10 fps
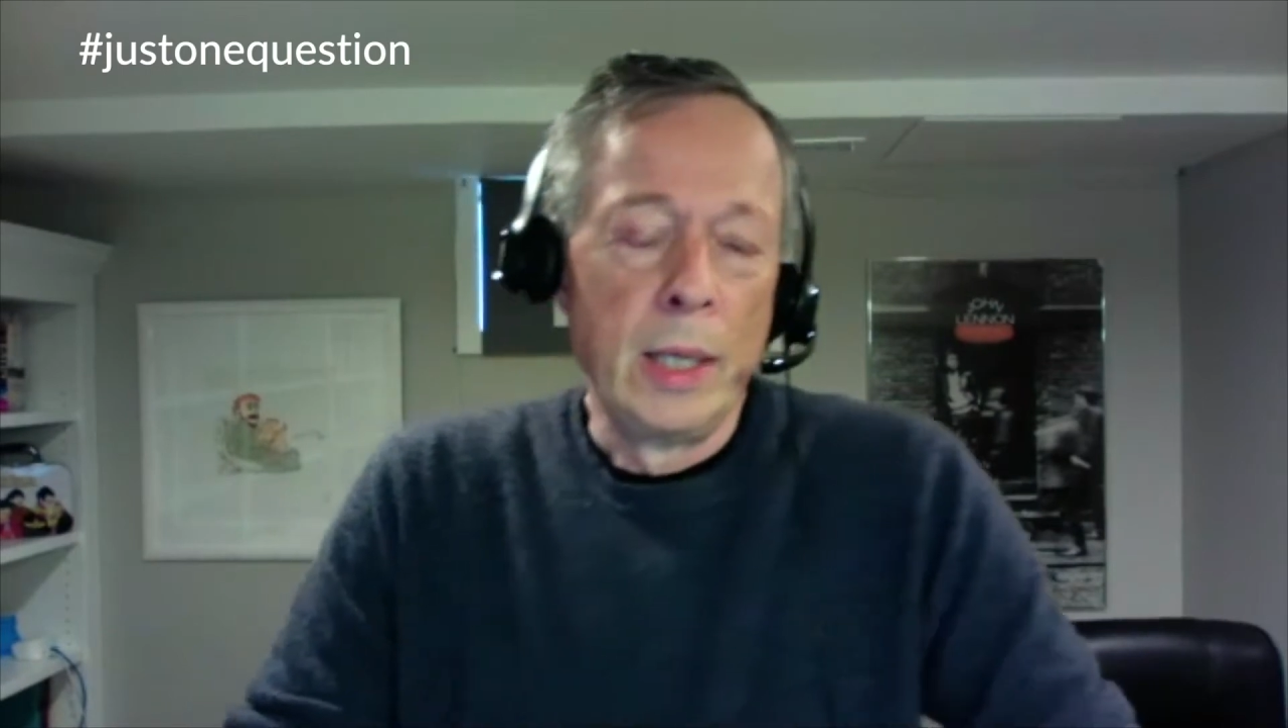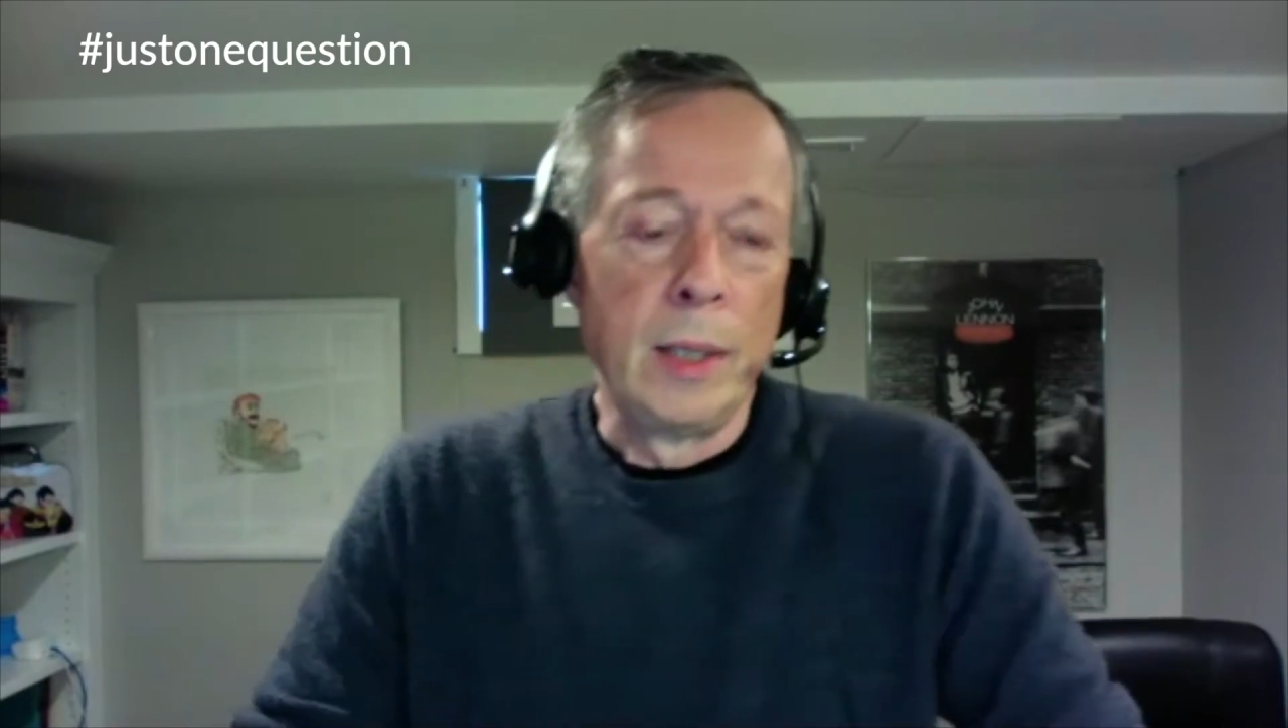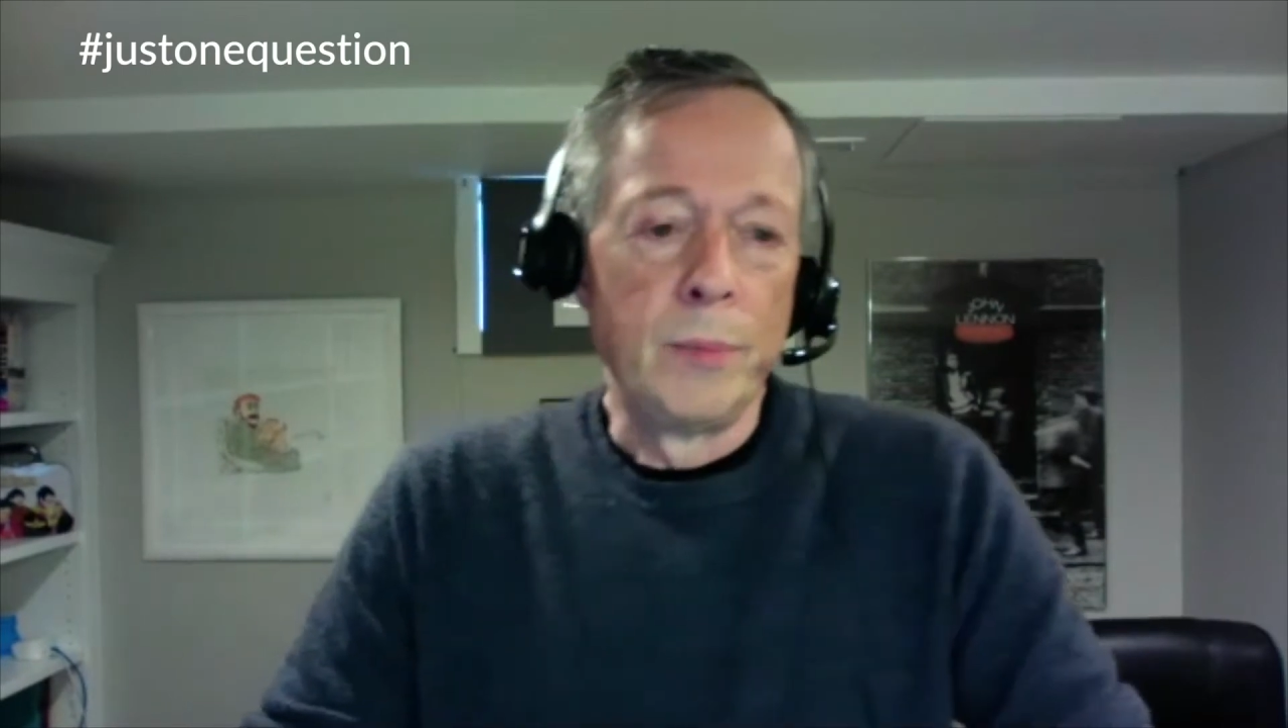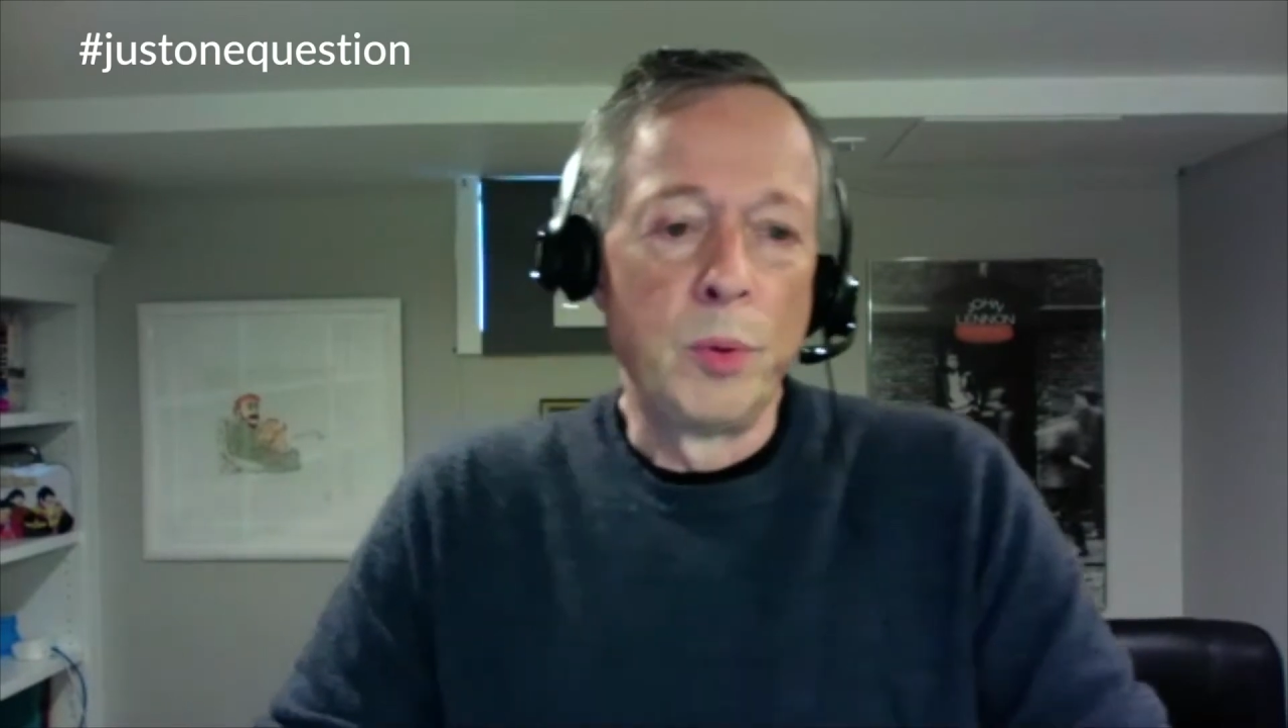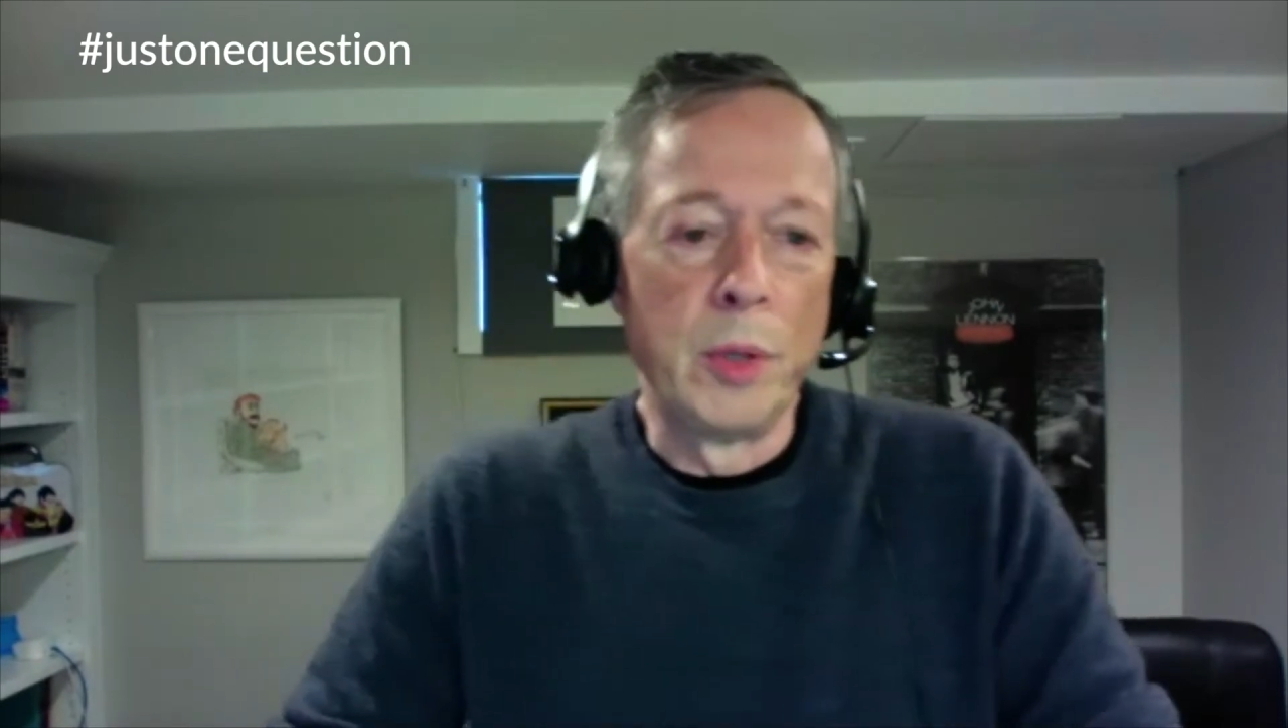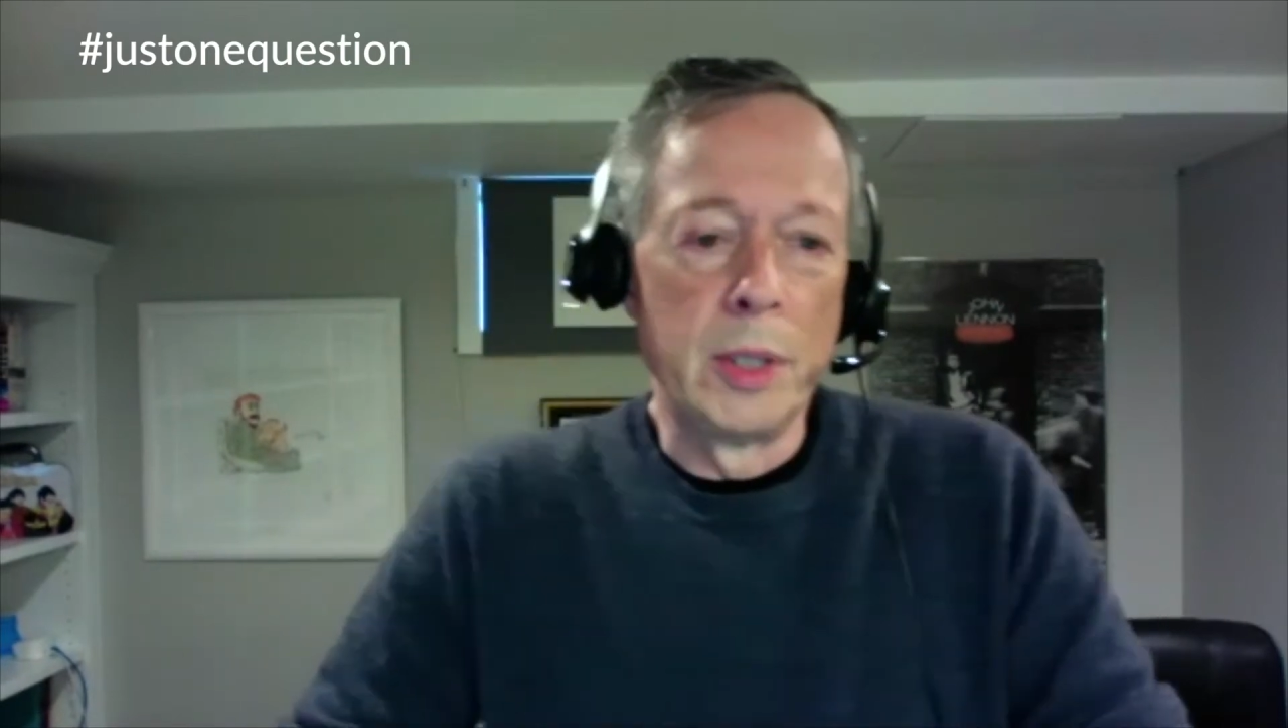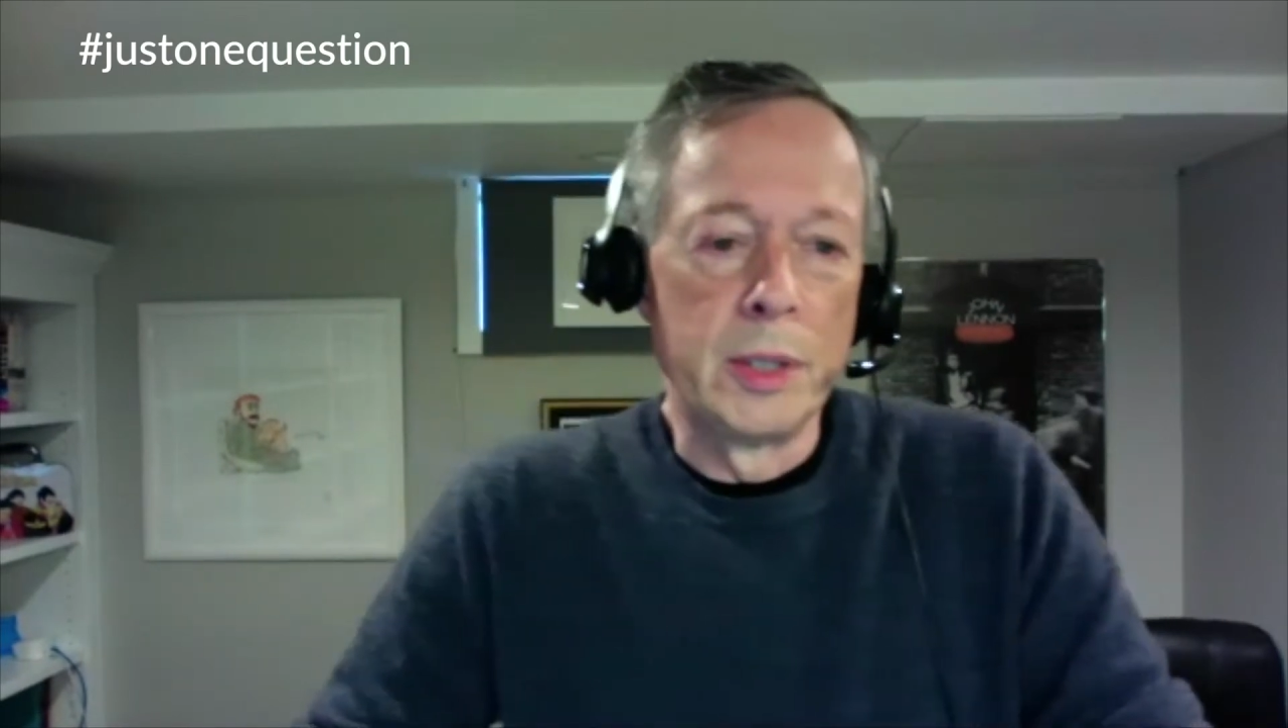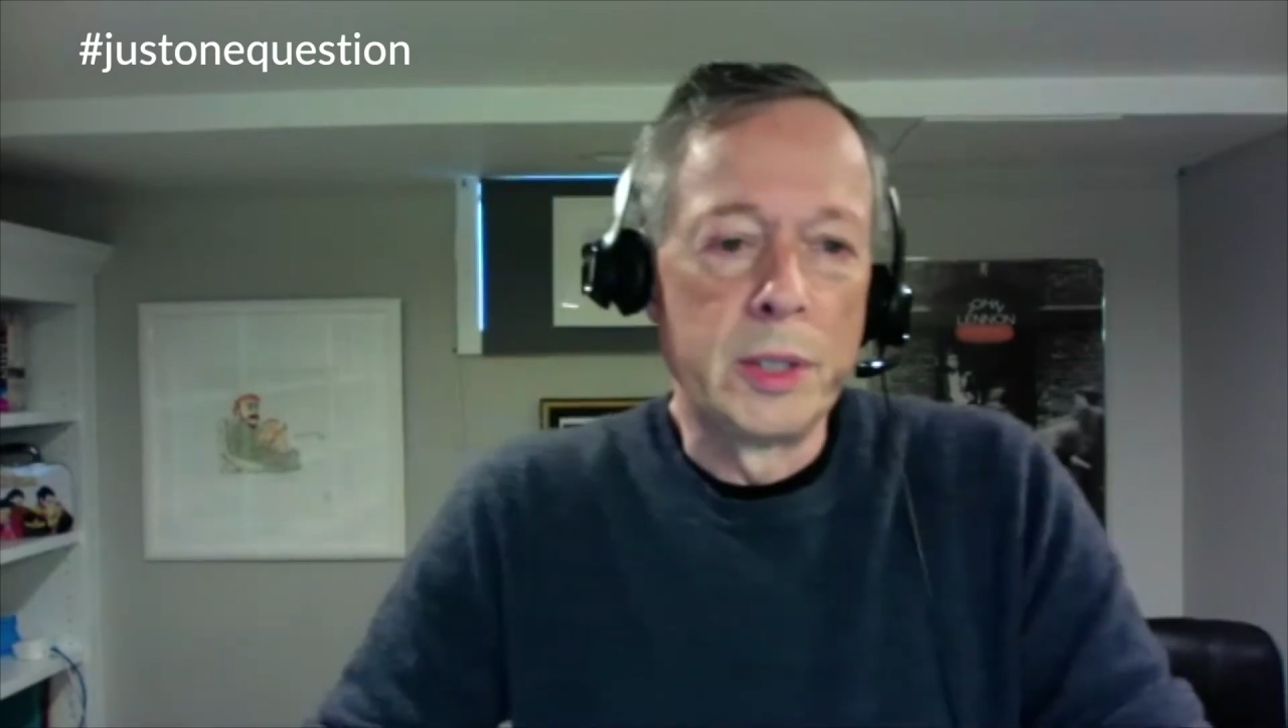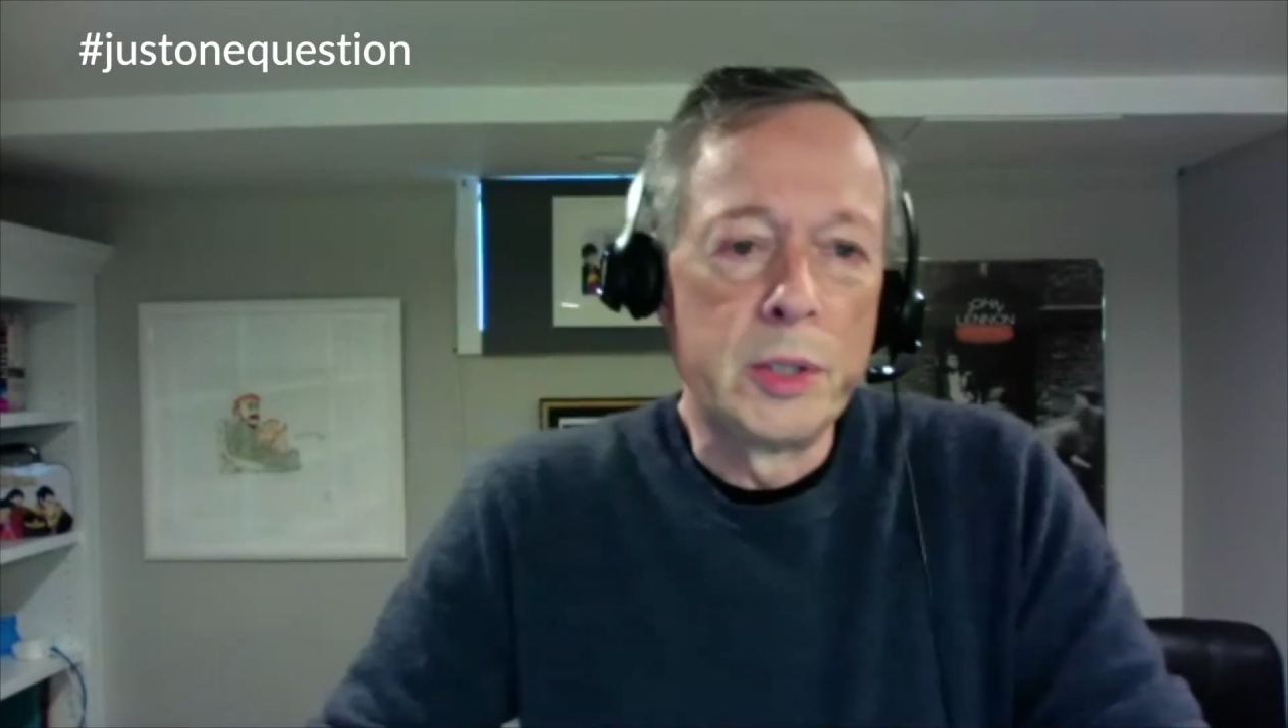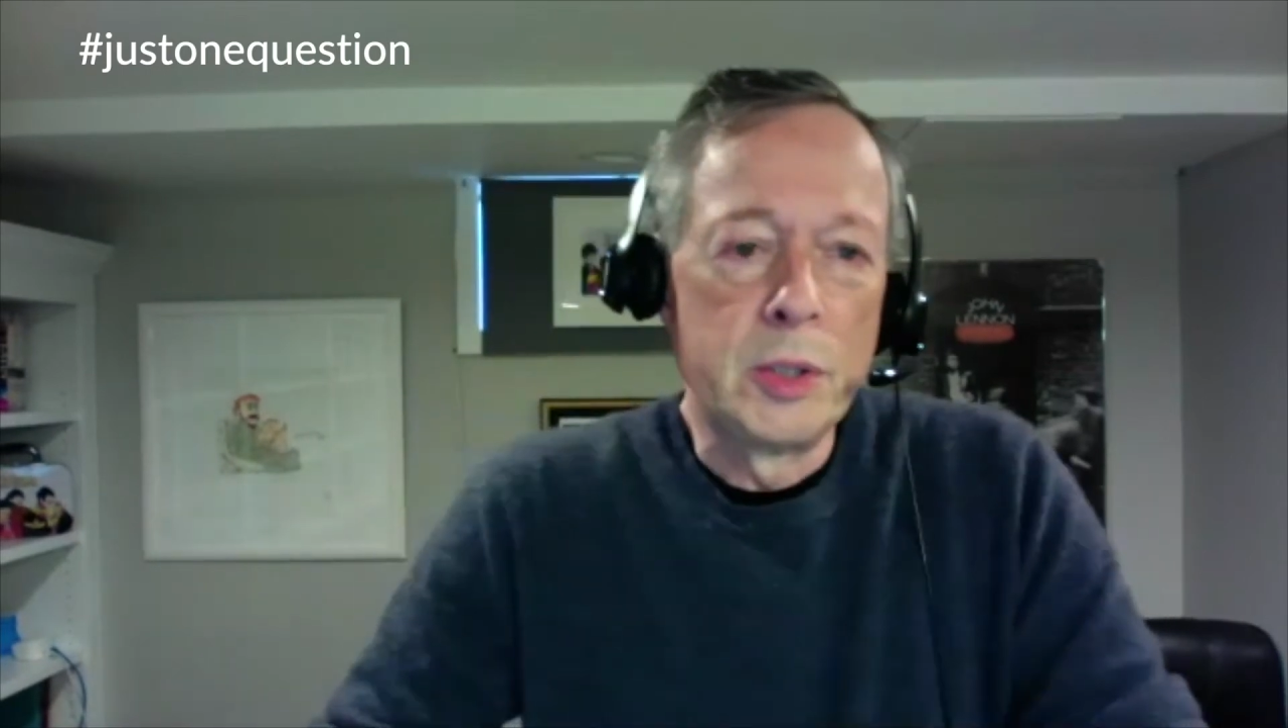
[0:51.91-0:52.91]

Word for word: important